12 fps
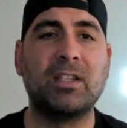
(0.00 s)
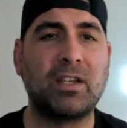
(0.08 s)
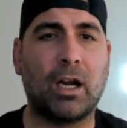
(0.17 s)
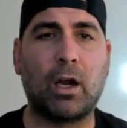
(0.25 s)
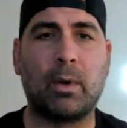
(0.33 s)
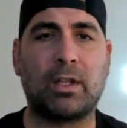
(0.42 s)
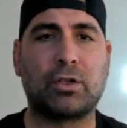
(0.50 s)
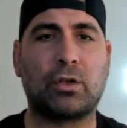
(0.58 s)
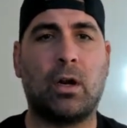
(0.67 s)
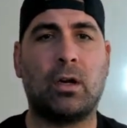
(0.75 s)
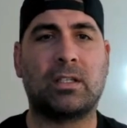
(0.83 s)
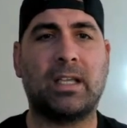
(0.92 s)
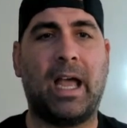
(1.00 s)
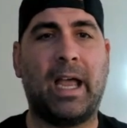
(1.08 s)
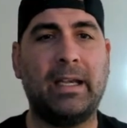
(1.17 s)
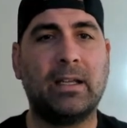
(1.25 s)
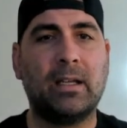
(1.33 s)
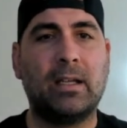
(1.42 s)
he's going to go with a strong
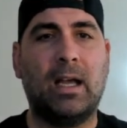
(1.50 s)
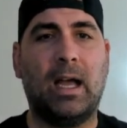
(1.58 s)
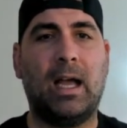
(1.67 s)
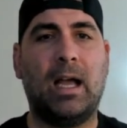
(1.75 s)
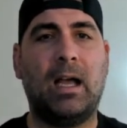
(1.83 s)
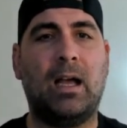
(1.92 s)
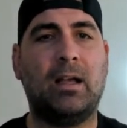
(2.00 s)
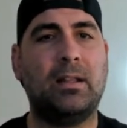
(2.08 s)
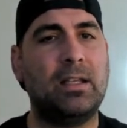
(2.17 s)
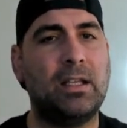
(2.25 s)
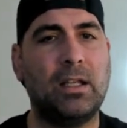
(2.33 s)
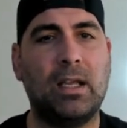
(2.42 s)
side. I